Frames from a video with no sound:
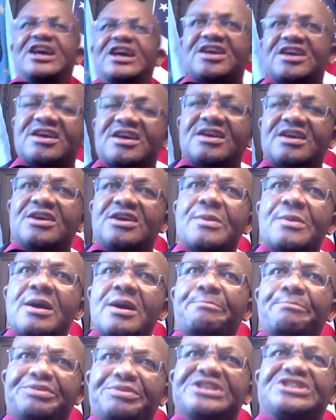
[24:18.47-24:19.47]
of the
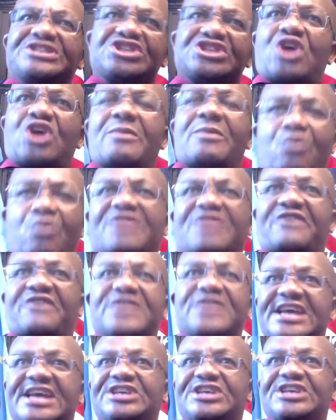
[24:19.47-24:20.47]
British
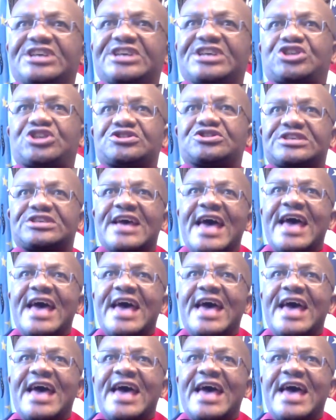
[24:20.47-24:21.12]
Commonwealth of Nations.